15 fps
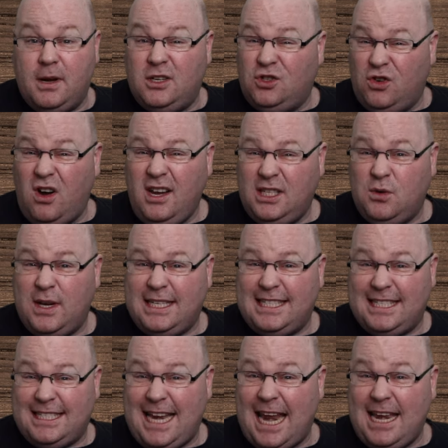and try to
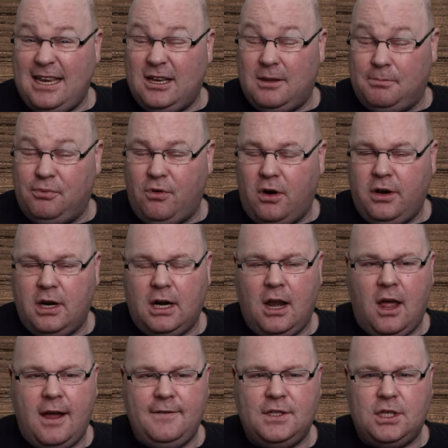extend the product
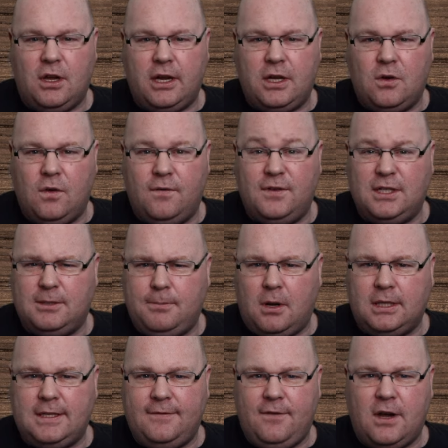life cycle for
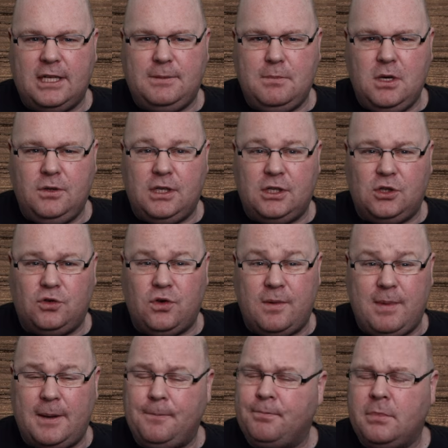Spotify's music
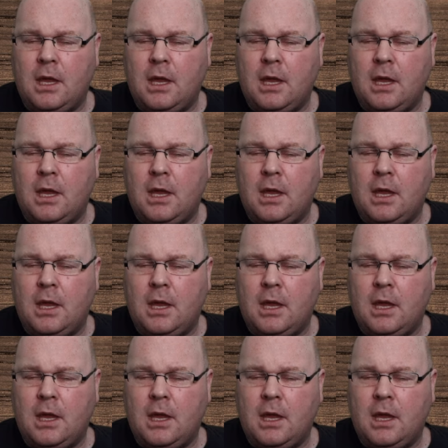streaming